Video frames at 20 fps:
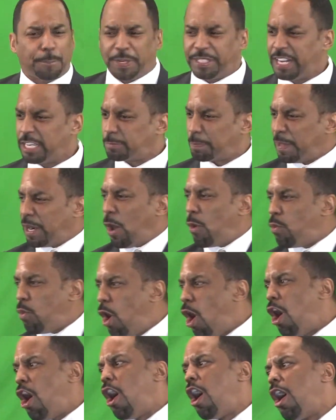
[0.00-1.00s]
but there's been a
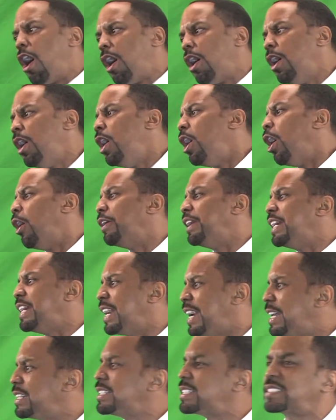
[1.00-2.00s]
war on
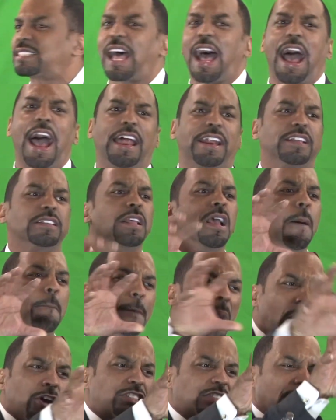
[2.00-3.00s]
the inside. And
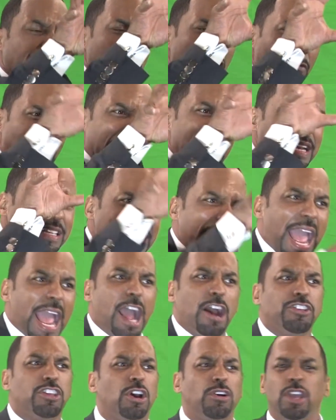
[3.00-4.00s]
most of you right
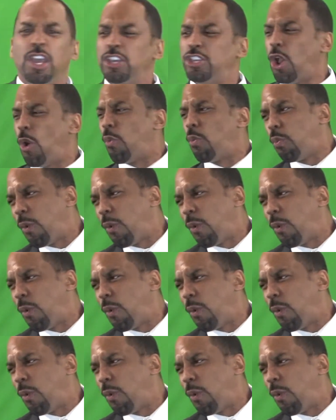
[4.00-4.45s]
now, you, you're